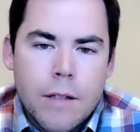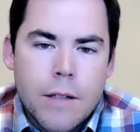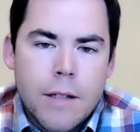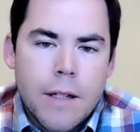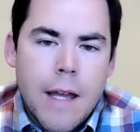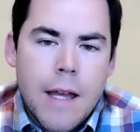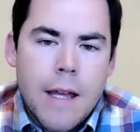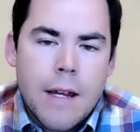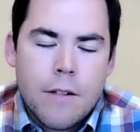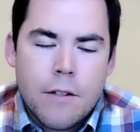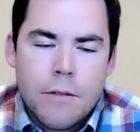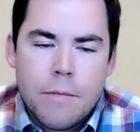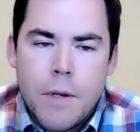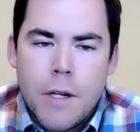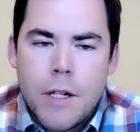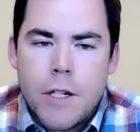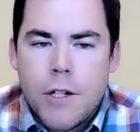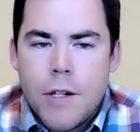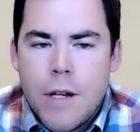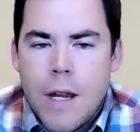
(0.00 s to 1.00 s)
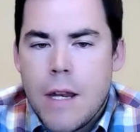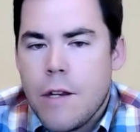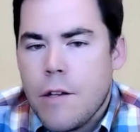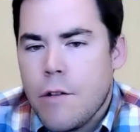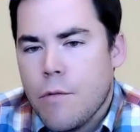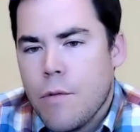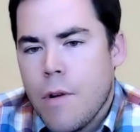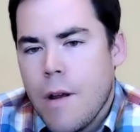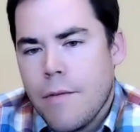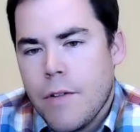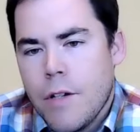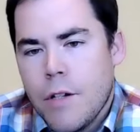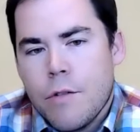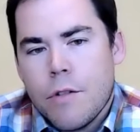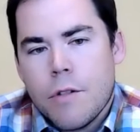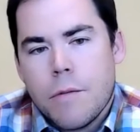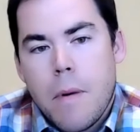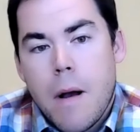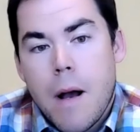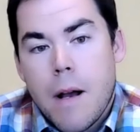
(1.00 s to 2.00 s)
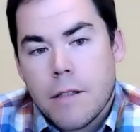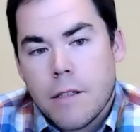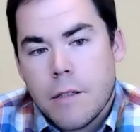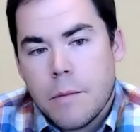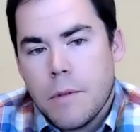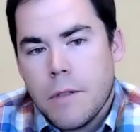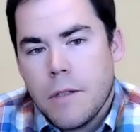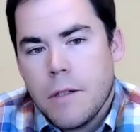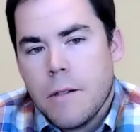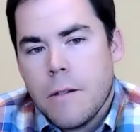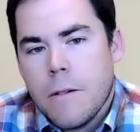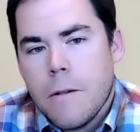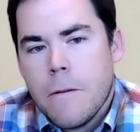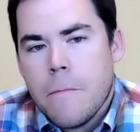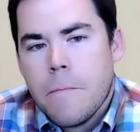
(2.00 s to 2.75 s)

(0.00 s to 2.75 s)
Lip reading: to gain as much net new revenue as possible